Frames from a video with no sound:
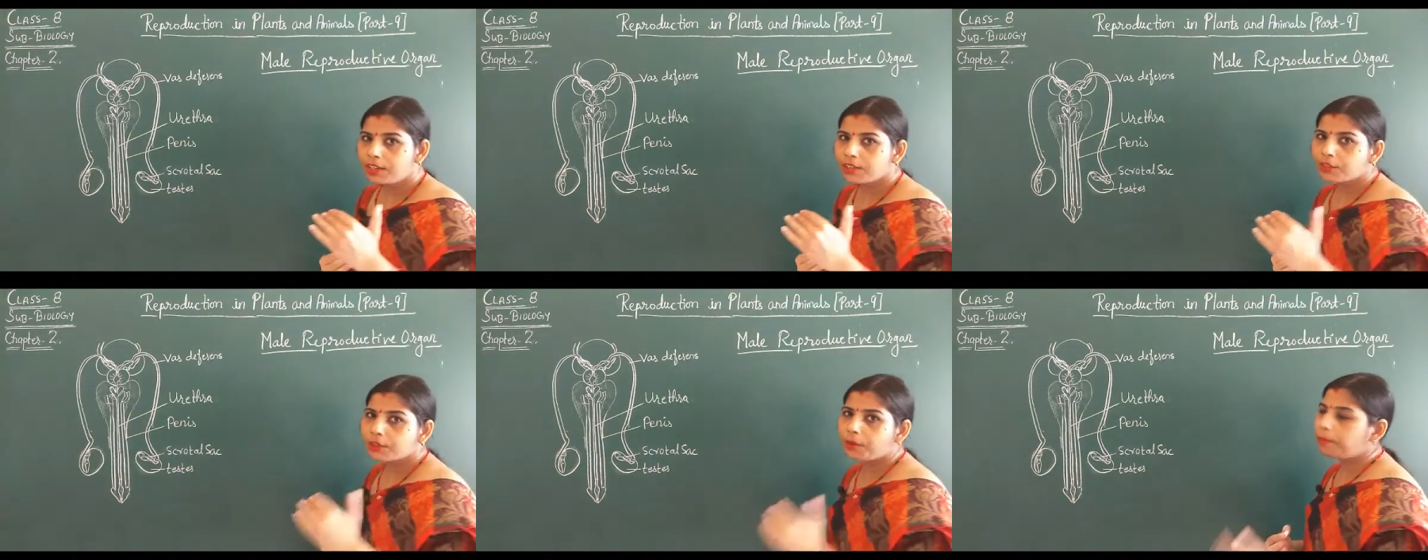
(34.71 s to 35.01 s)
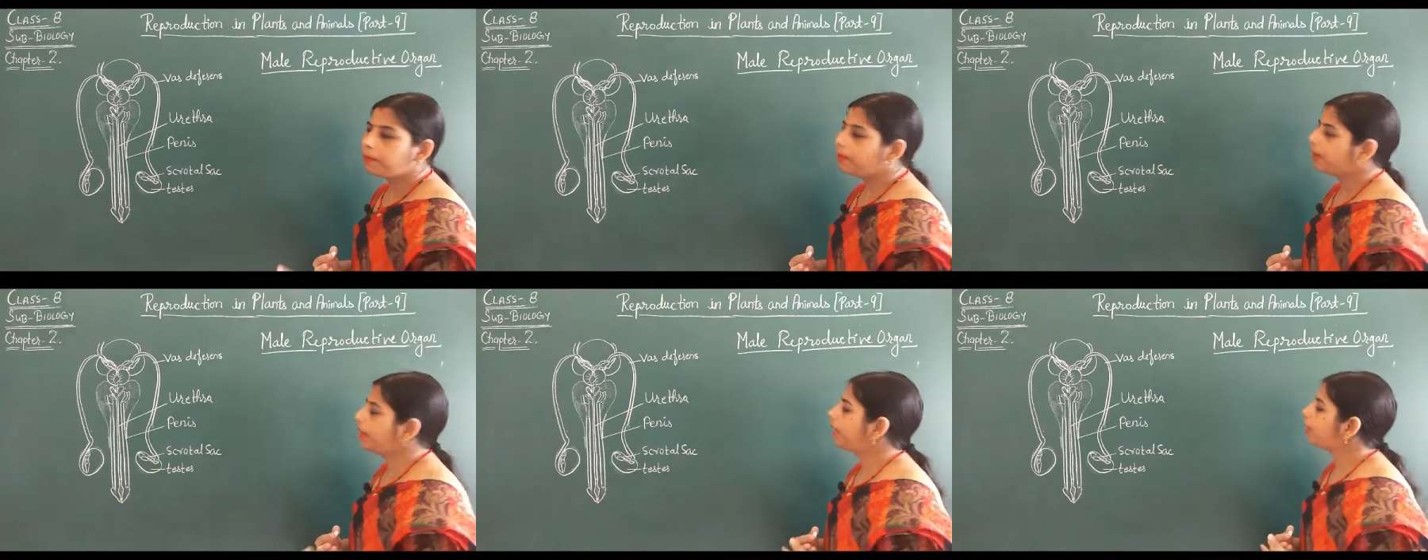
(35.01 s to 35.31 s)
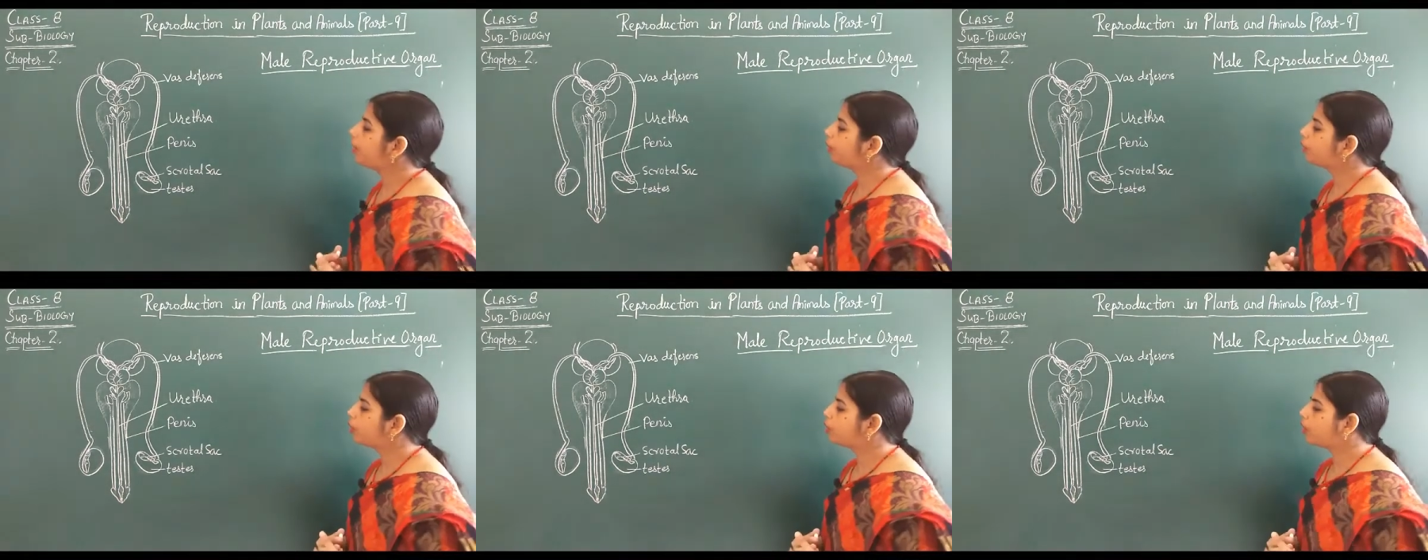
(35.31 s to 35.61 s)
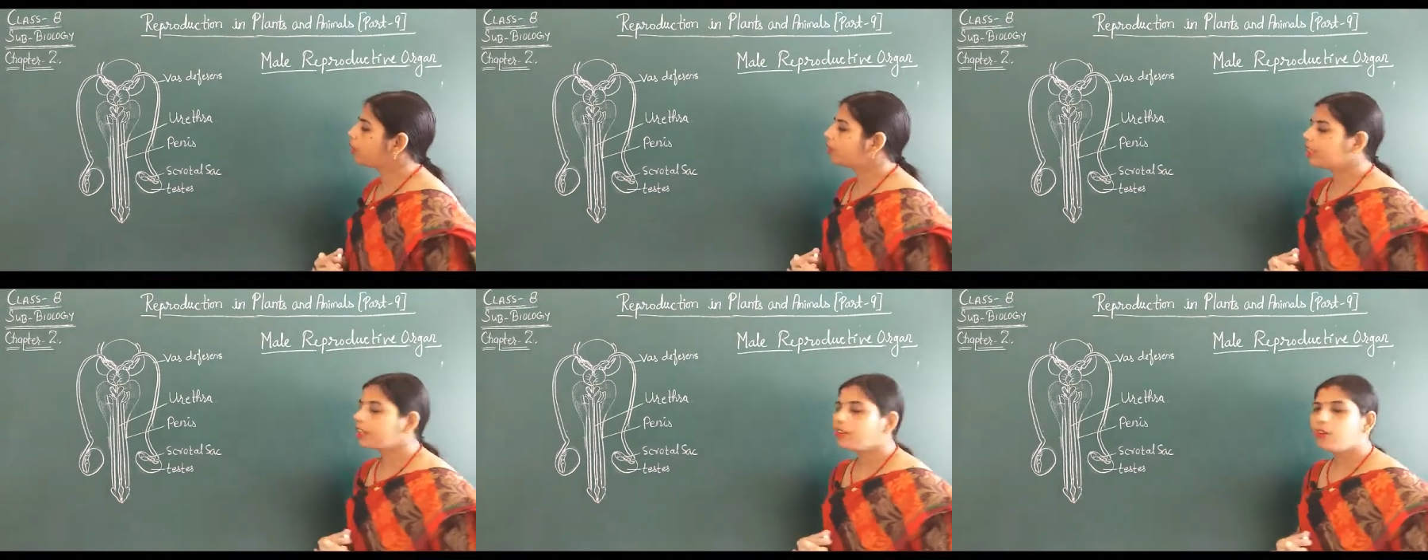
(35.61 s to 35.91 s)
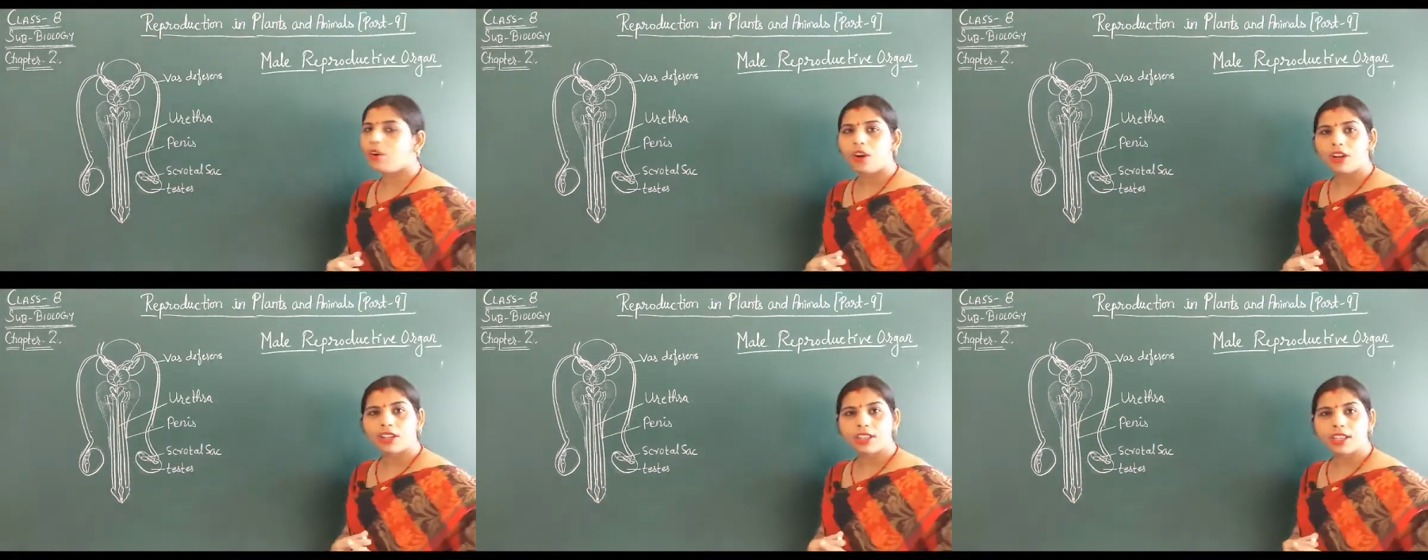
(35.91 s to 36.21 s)
so male reproductive
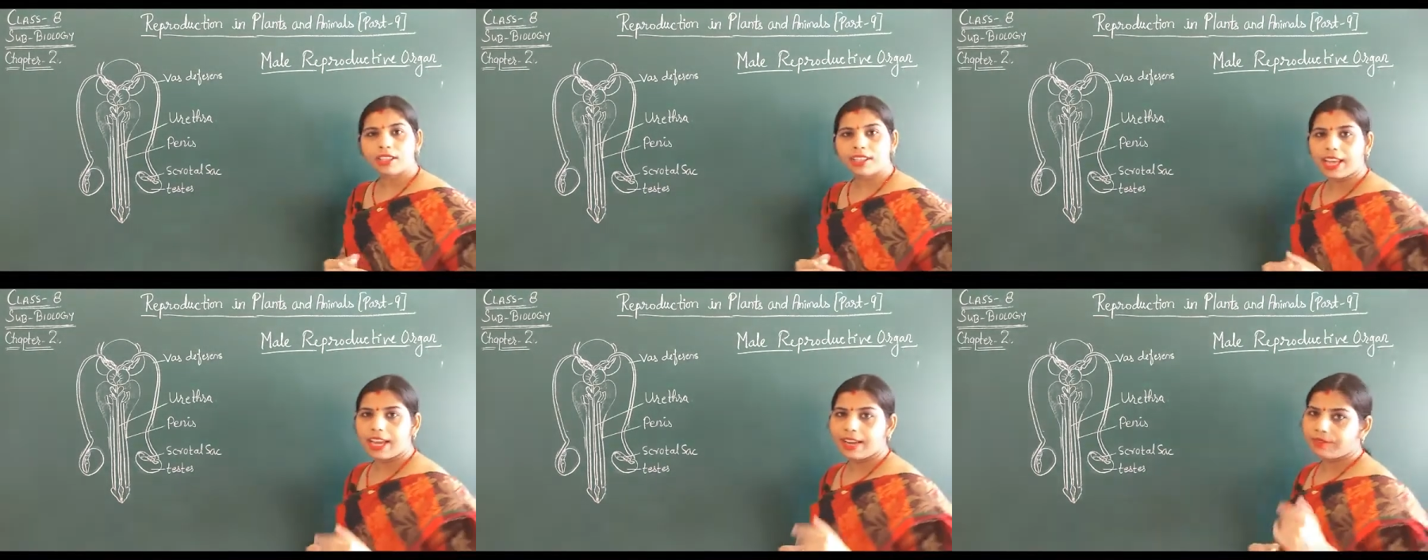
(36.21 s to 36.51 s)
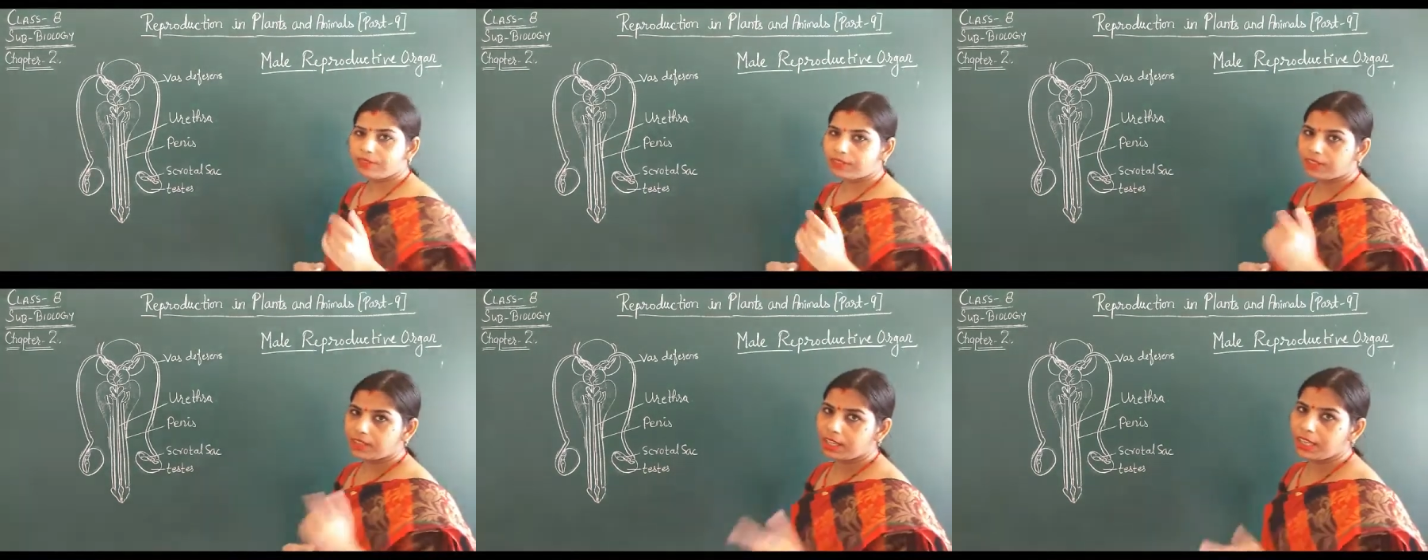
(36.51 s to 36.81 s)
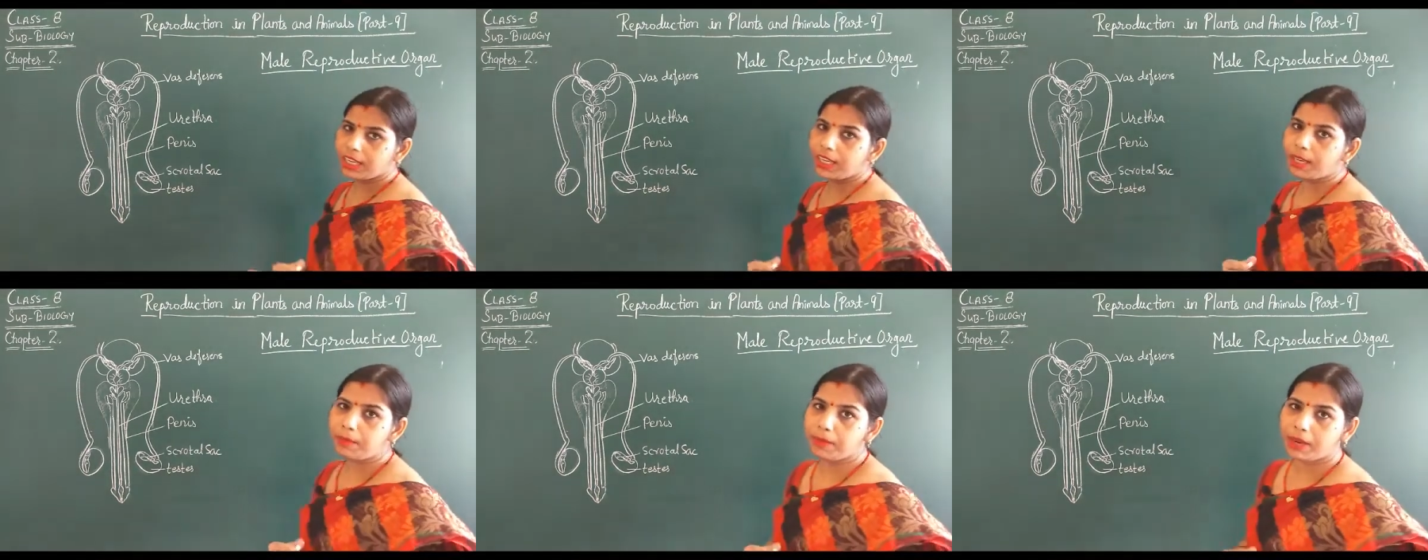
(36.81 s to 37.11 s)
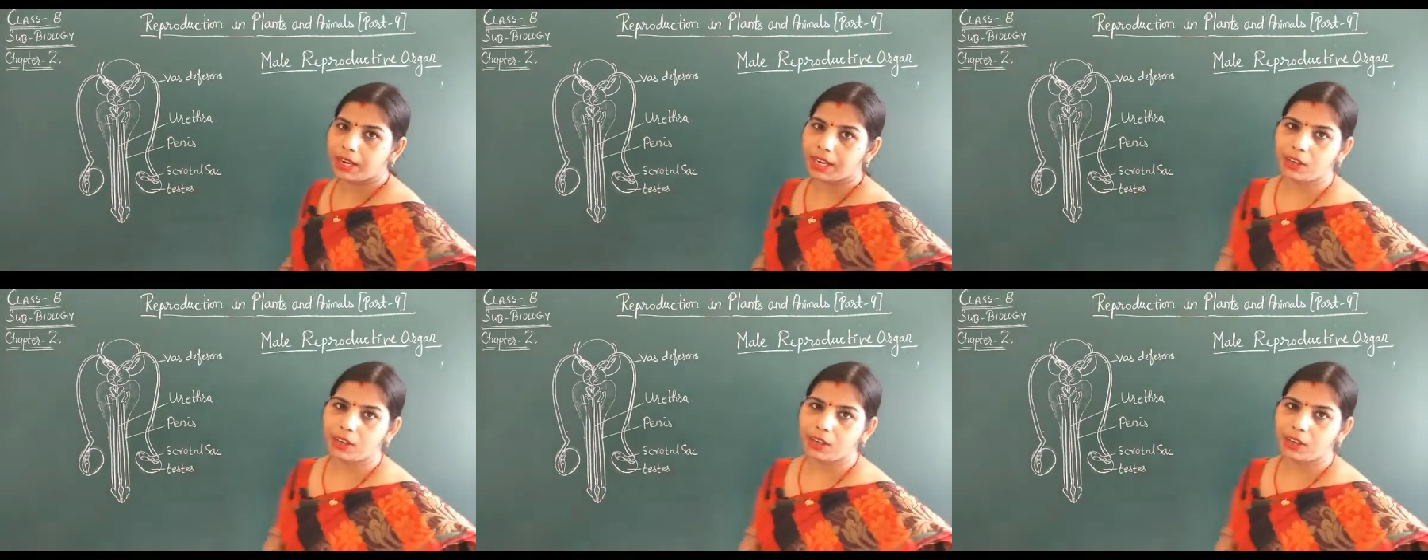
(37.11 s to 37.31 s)
organ have three main